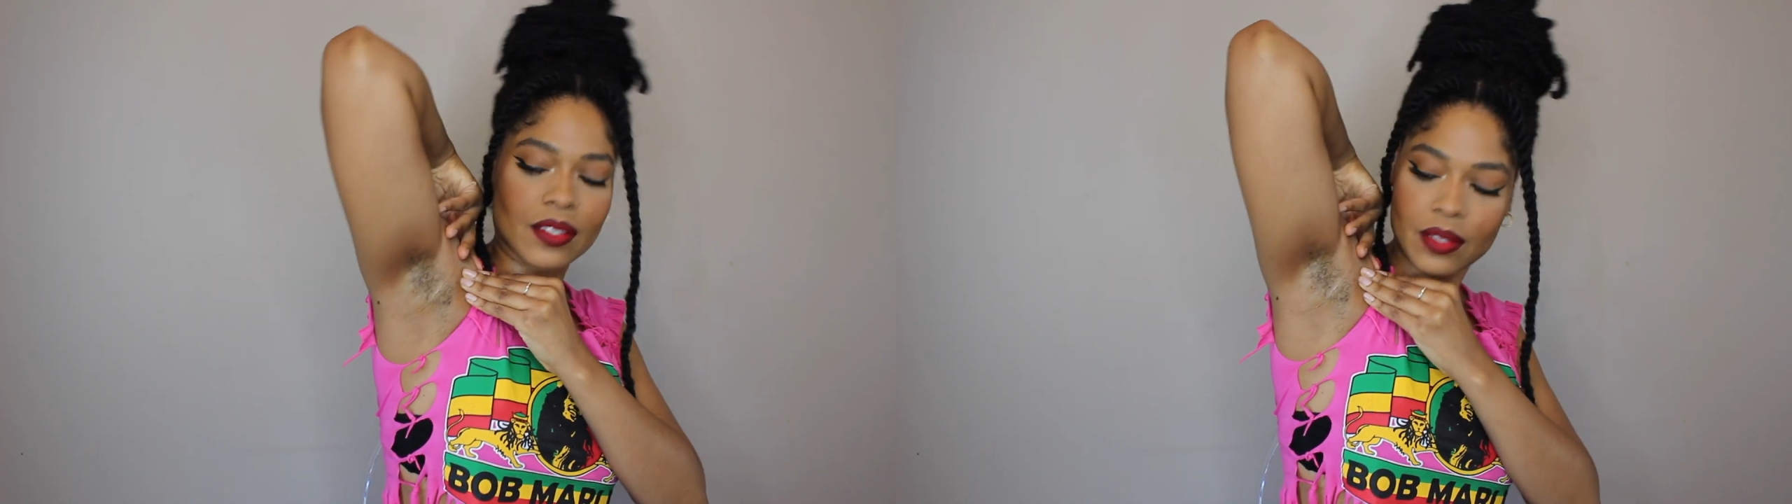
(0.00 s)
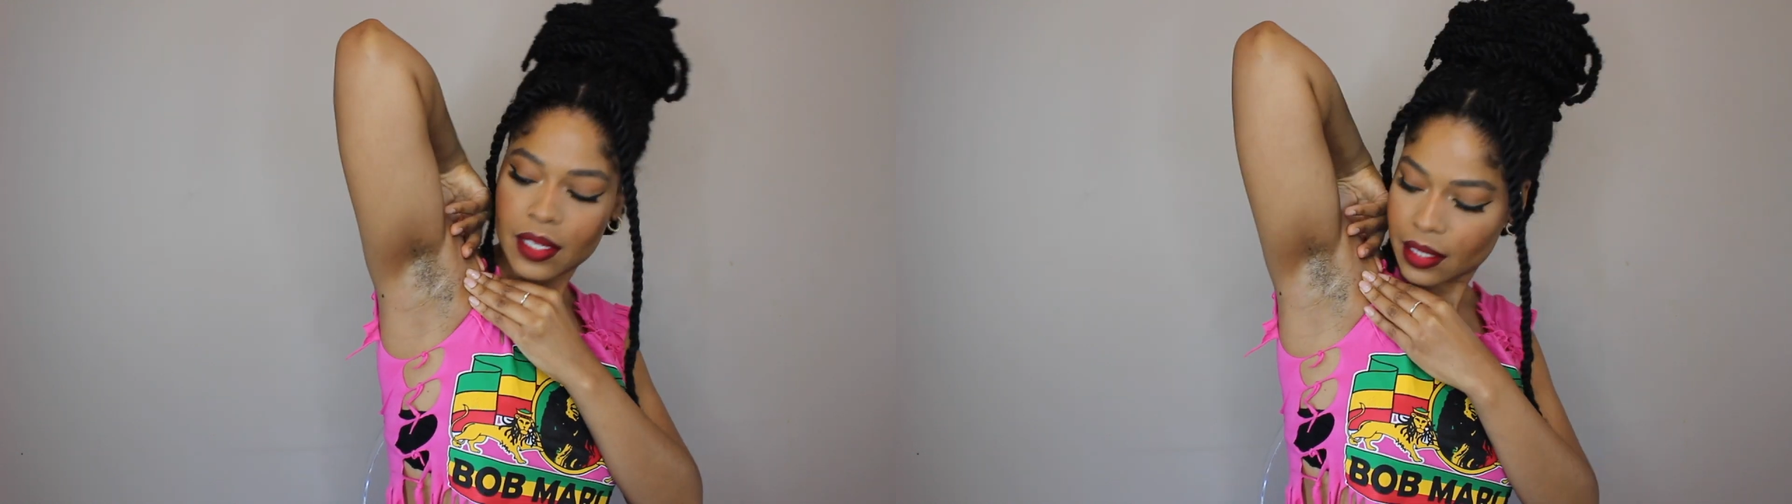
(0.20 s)

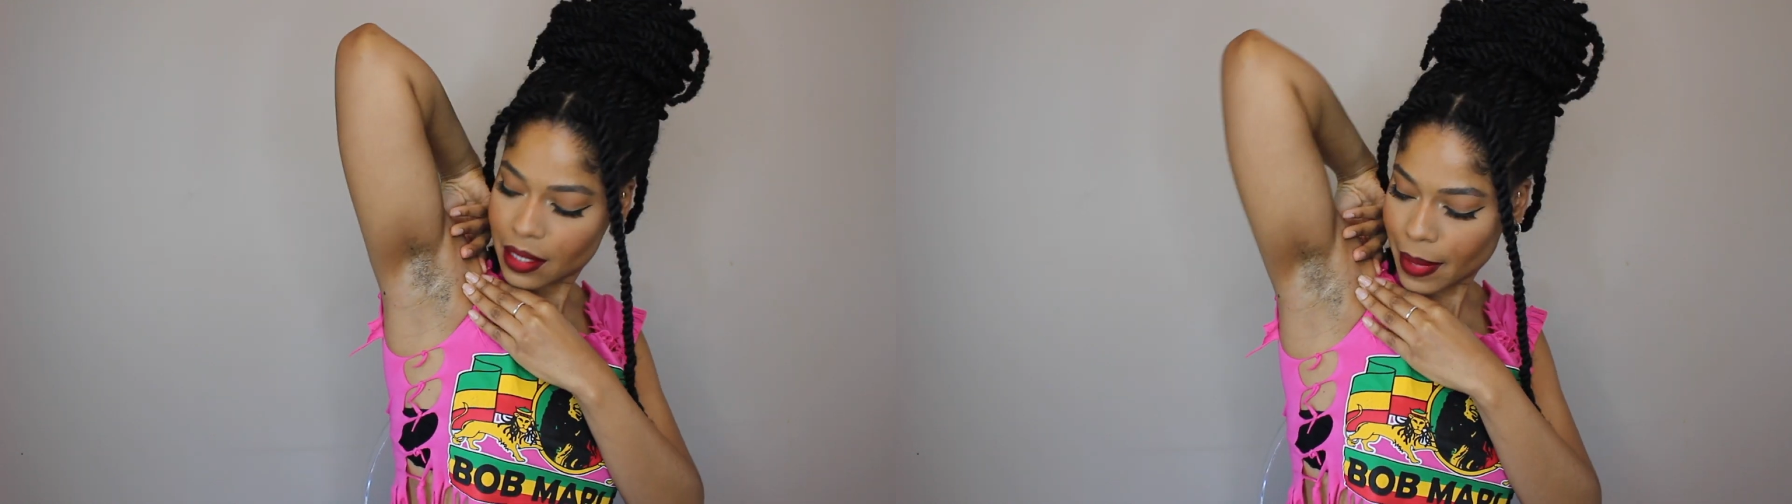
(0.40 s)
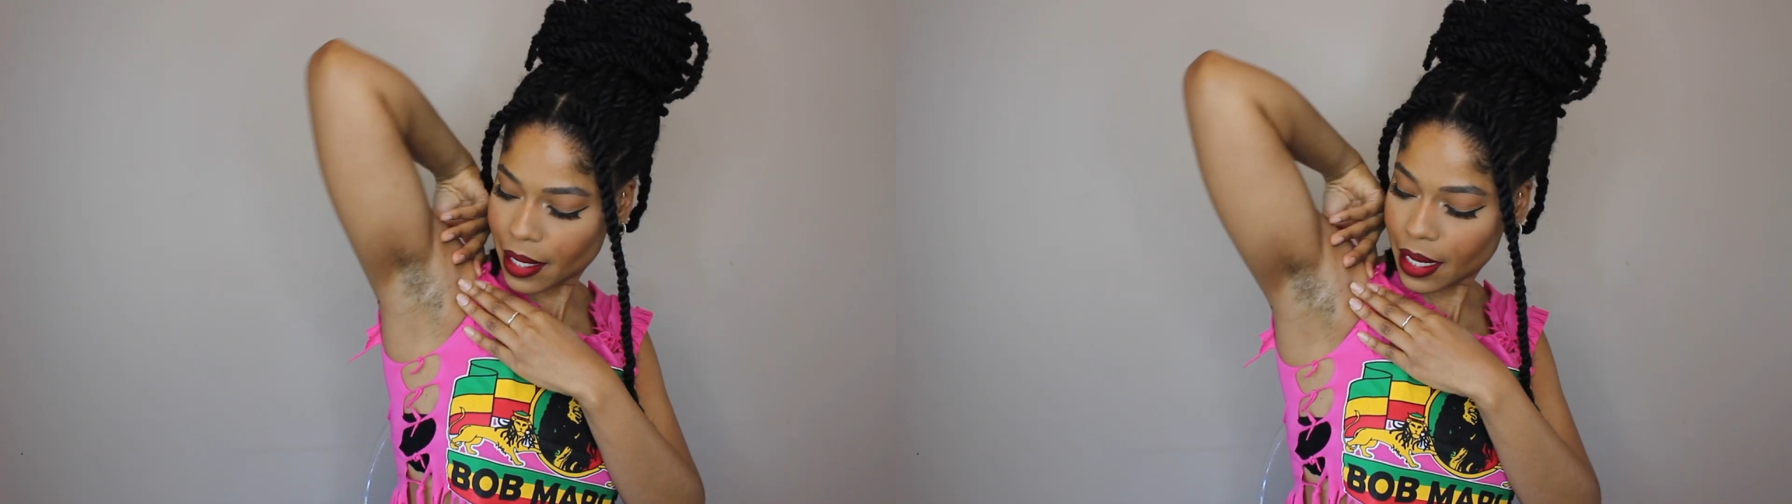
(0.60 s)
So this is
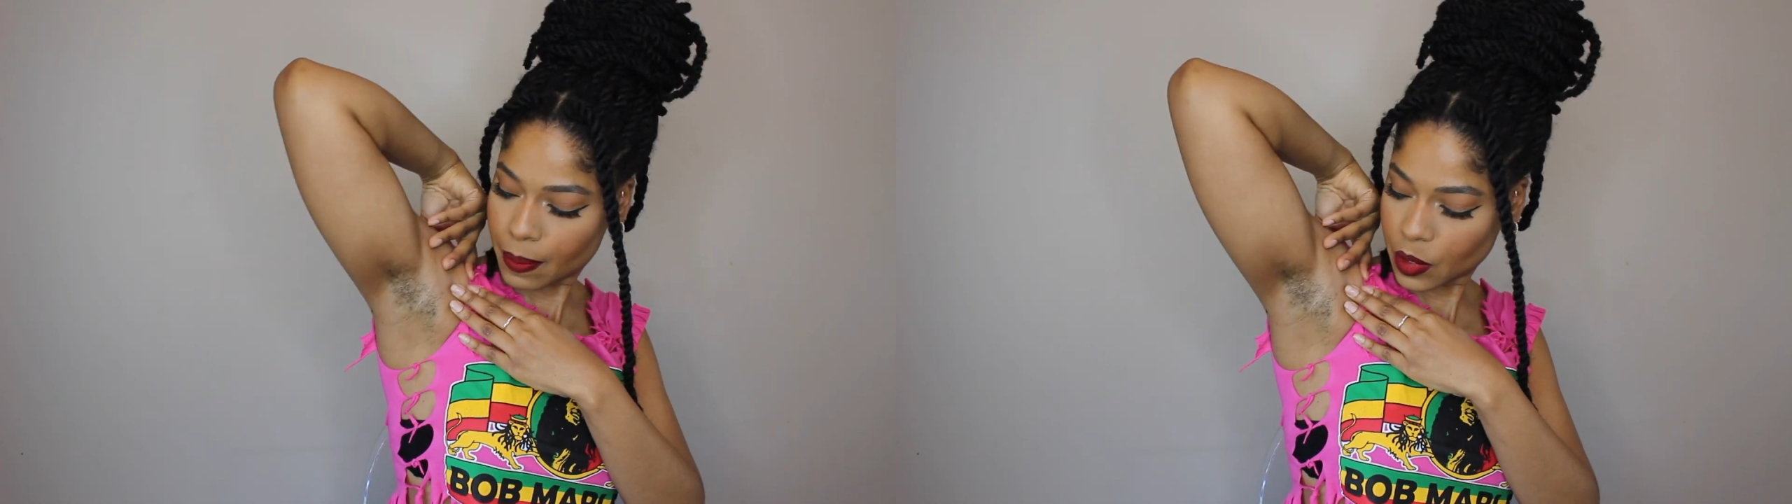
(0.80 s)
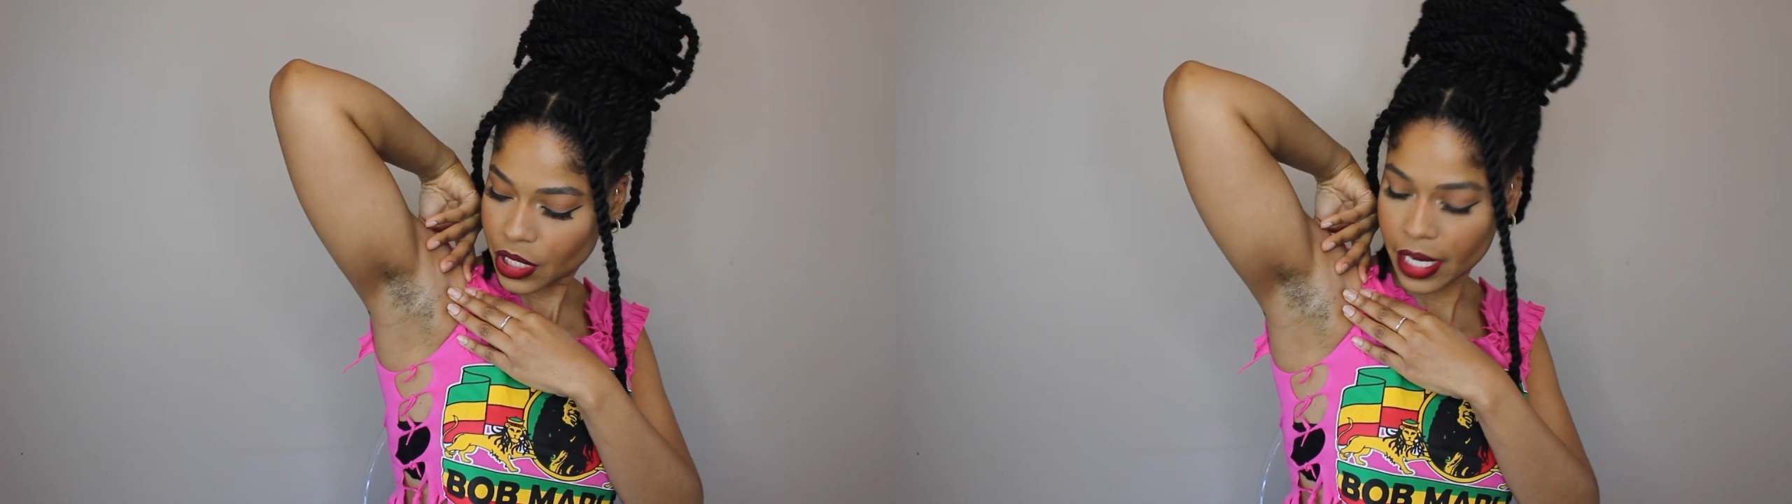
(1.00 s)
about how much